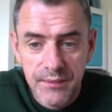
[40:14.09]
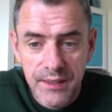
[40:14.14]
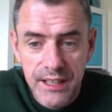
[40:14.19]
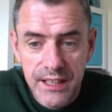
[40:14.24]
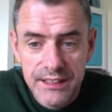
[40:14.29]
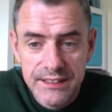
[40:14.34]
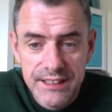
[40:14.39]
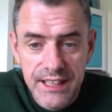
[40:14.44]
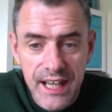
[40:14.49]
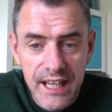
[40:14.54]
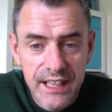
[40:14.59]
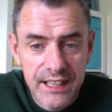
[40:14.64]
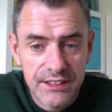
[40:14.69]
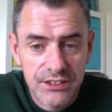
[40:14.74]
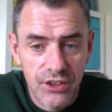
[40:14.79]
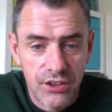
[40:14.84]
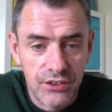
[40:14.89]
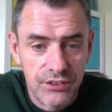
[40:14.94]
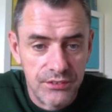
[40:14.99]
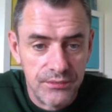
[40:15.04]
his neck is
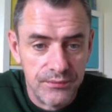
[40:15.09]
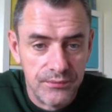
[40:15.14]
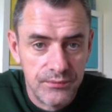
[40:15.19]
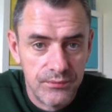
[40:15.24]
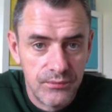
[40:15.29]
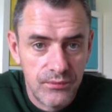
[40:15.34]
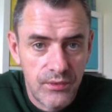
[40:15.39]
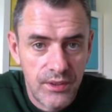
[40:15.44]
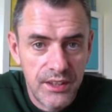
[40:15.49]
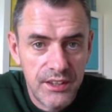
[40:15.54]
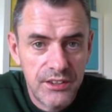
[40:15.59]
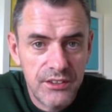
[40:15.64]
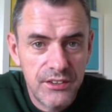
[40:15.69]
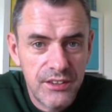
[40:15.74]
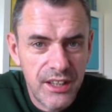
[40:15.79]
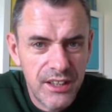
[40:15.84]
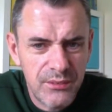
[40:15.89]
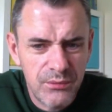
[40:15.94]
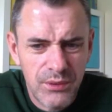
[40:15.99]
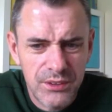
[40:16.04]
hurting. Why are your
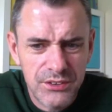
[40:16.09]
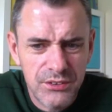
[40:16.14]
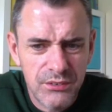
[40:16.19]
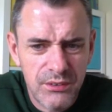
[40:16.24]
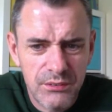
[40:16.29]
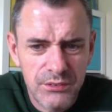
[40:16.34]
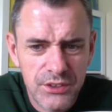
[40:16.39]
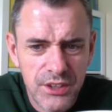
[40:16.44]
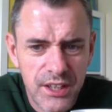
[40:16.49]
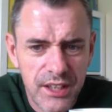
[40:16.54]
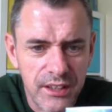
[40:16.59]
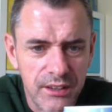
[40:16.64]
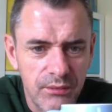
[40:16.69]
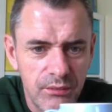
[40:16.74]
neck? What's wrong with your neck?